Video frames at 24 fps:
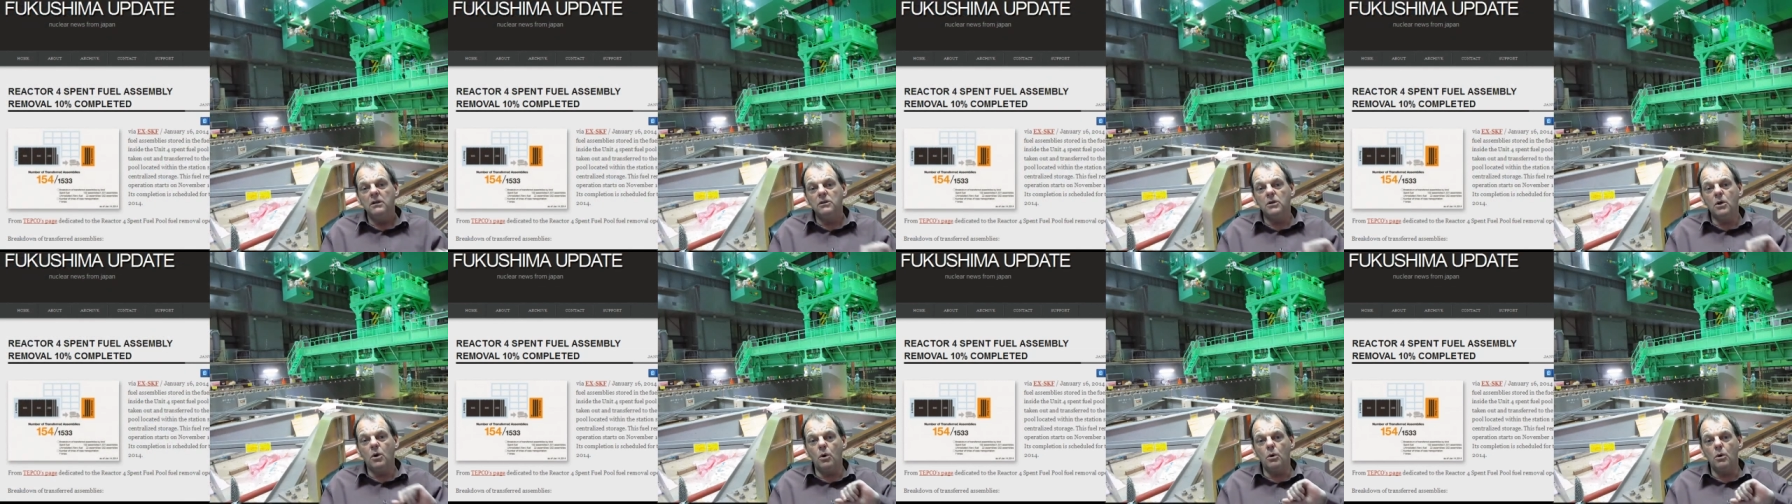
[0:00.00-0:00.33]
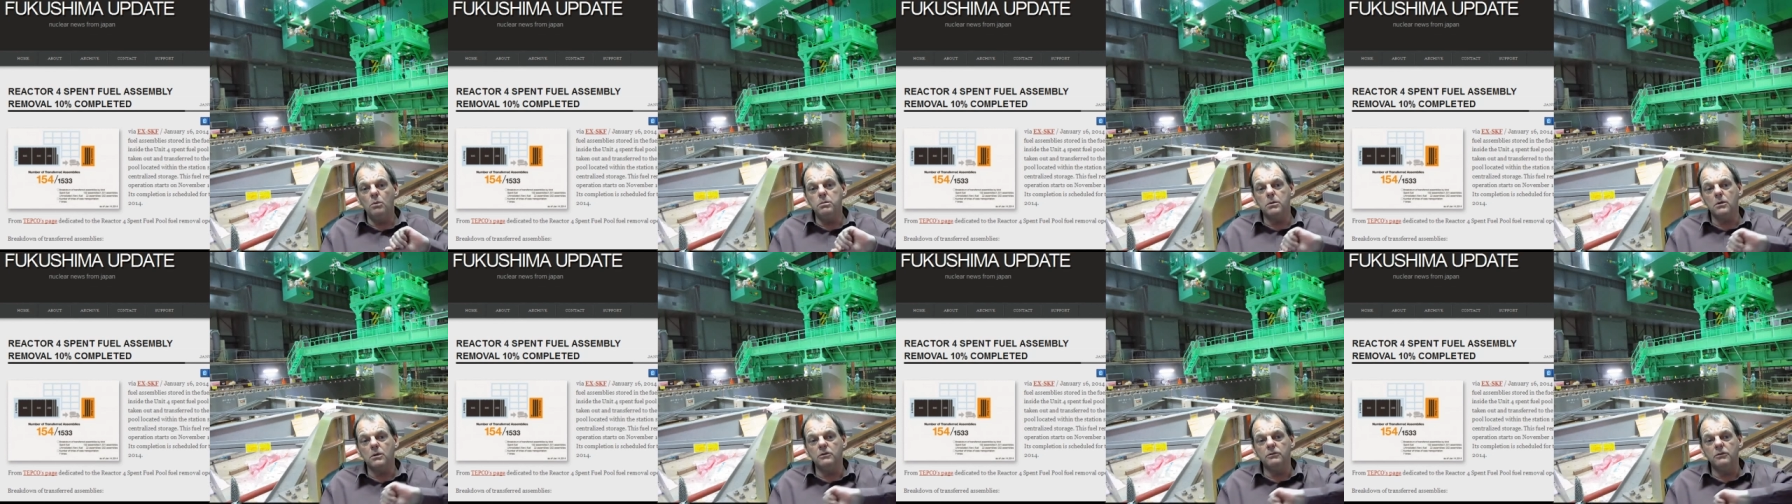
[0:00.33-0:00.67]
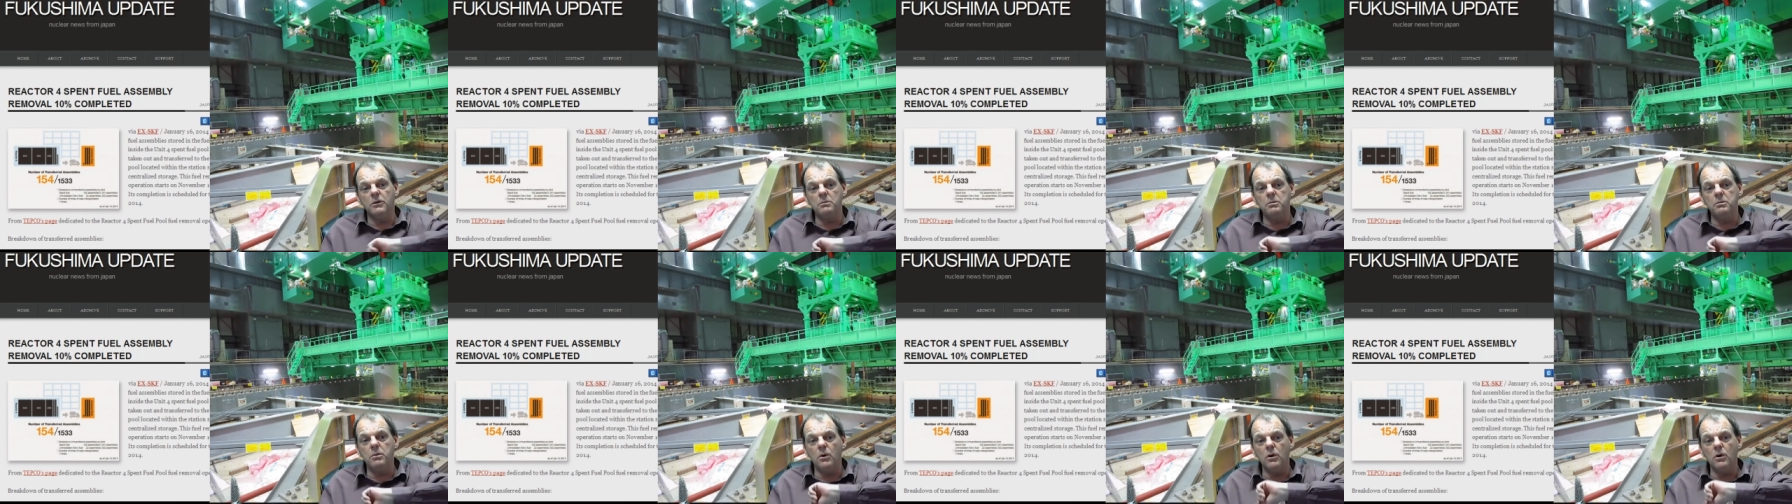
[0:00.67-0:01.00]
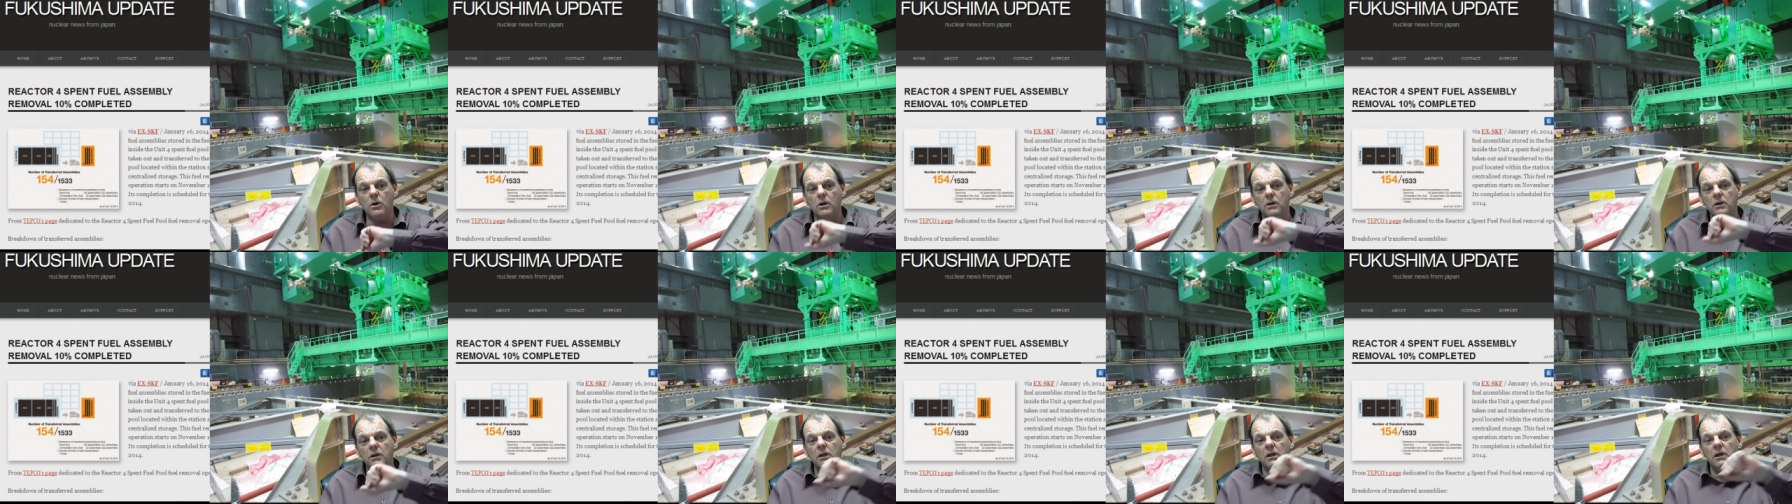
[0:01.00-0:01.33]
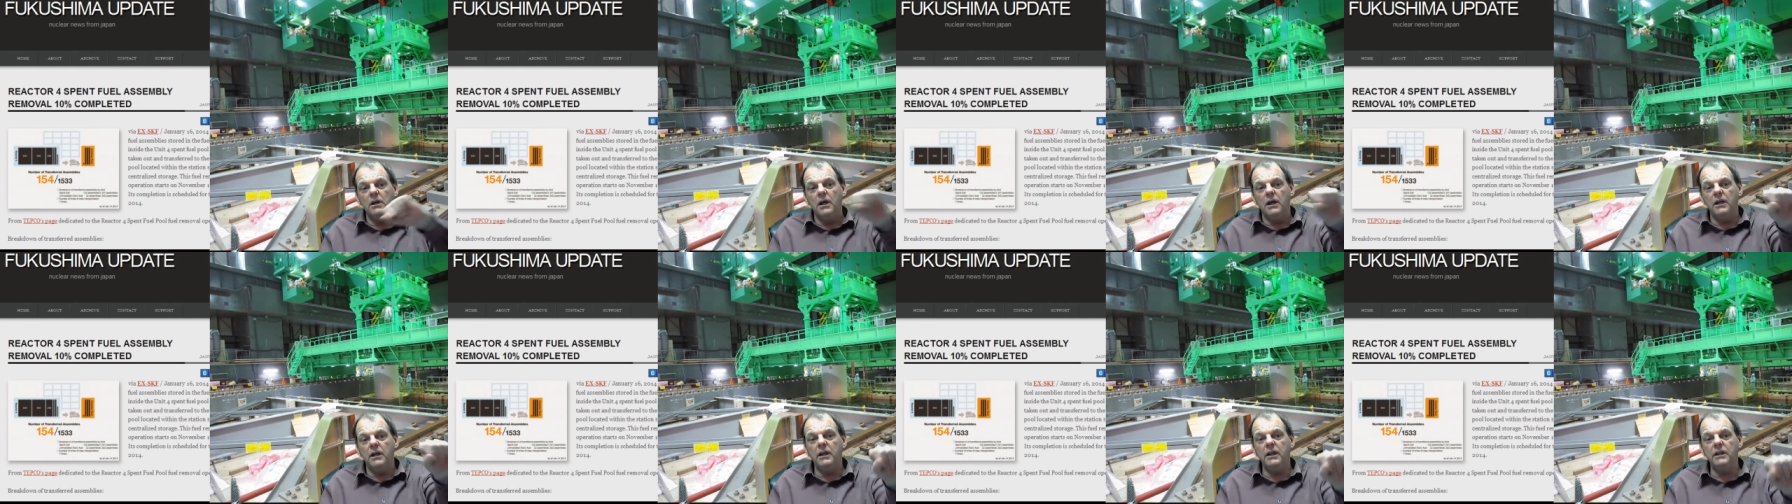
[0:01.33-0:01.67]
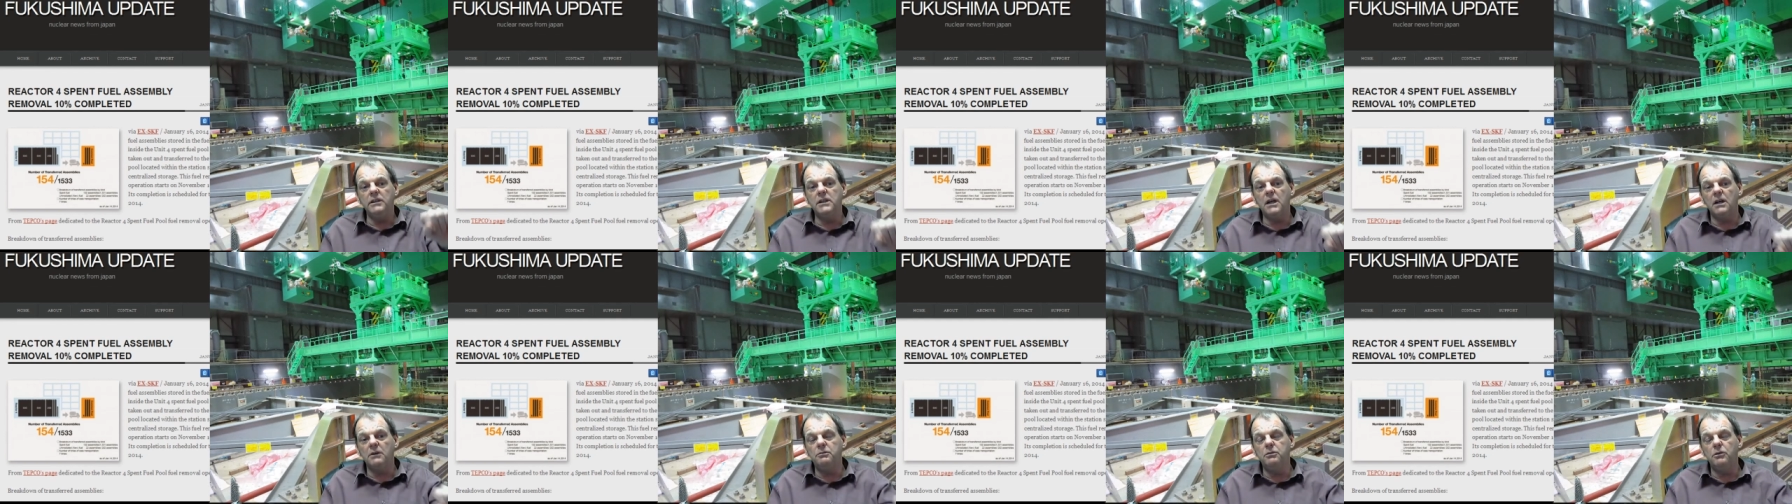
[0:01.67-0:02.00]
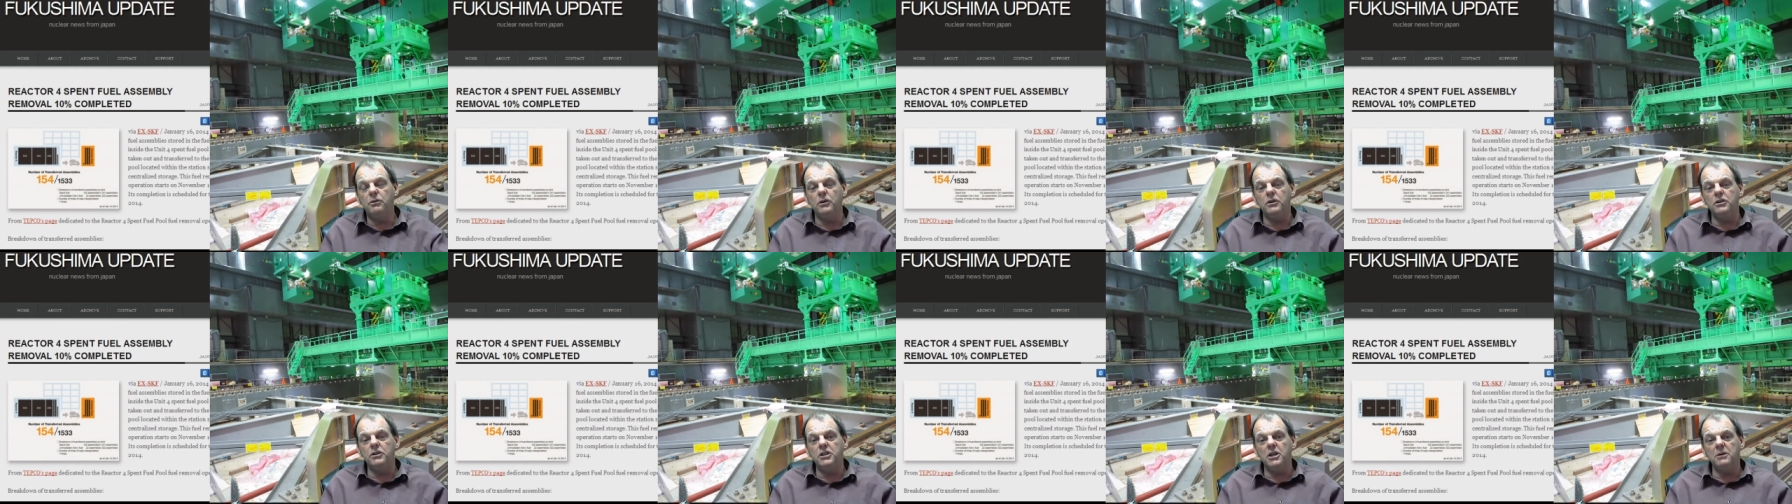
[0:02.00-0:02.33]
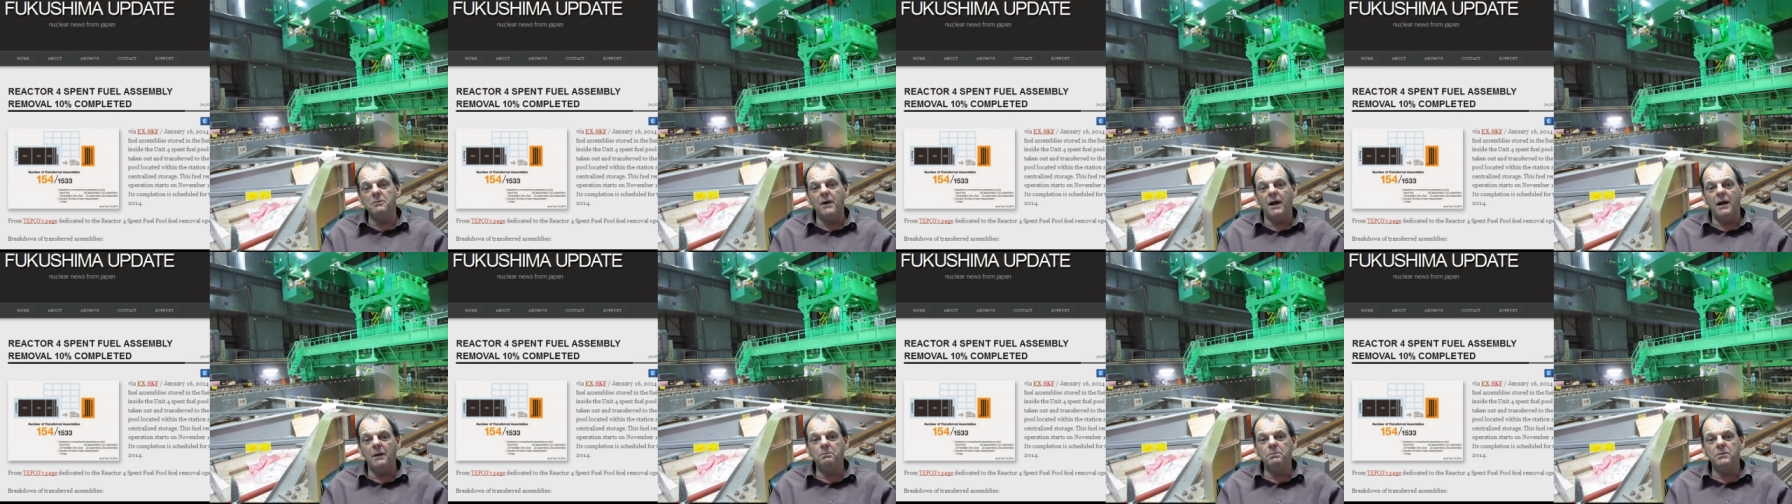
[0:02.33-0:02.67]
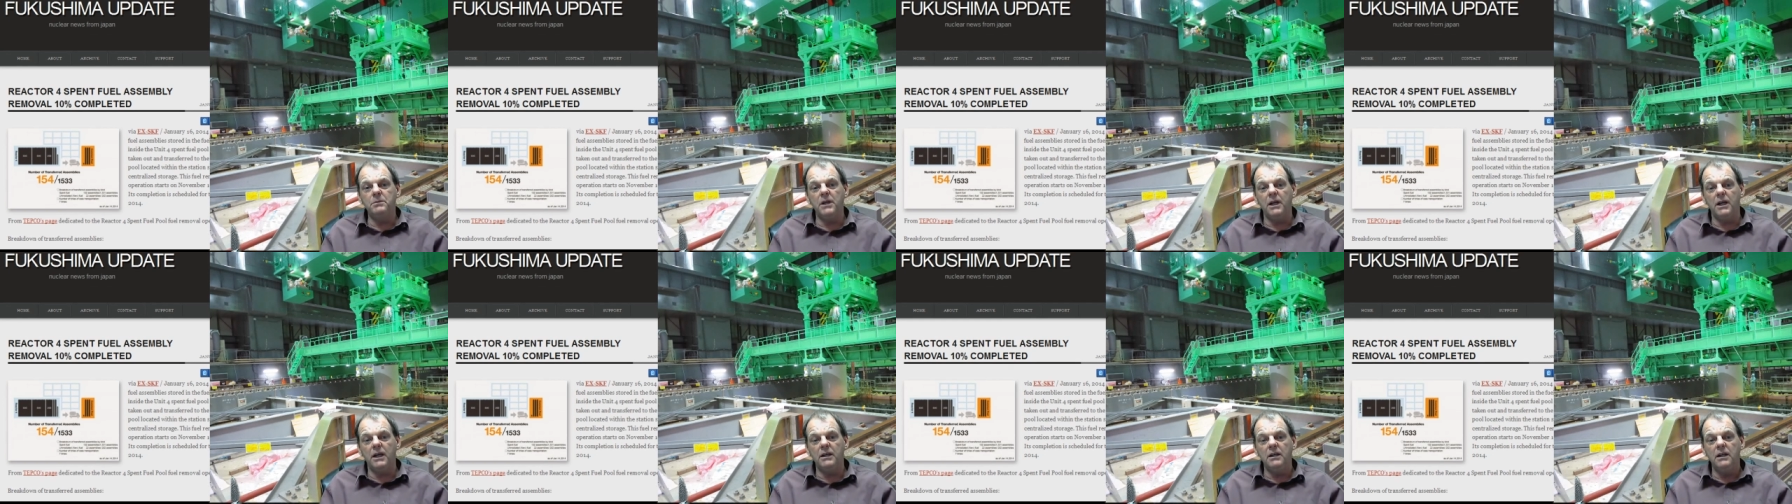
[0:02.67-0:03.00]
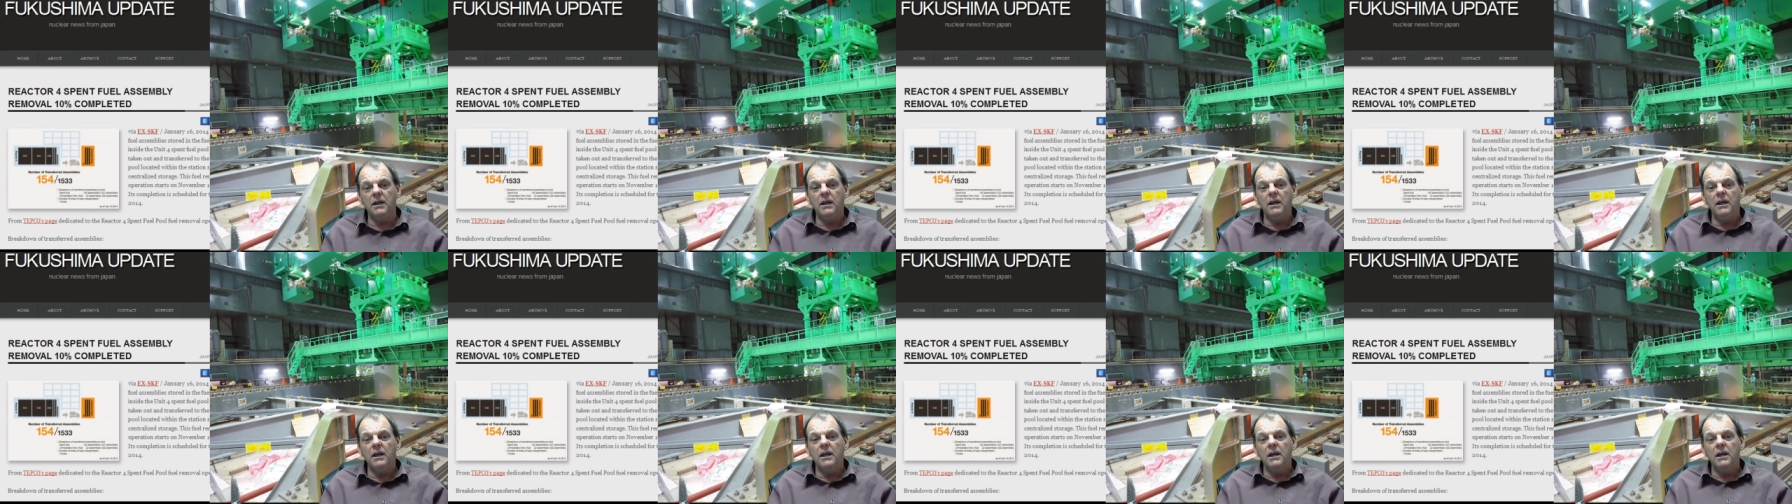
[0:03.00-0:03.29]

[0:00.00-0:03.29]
the Corbett report, and he's got Fukushima update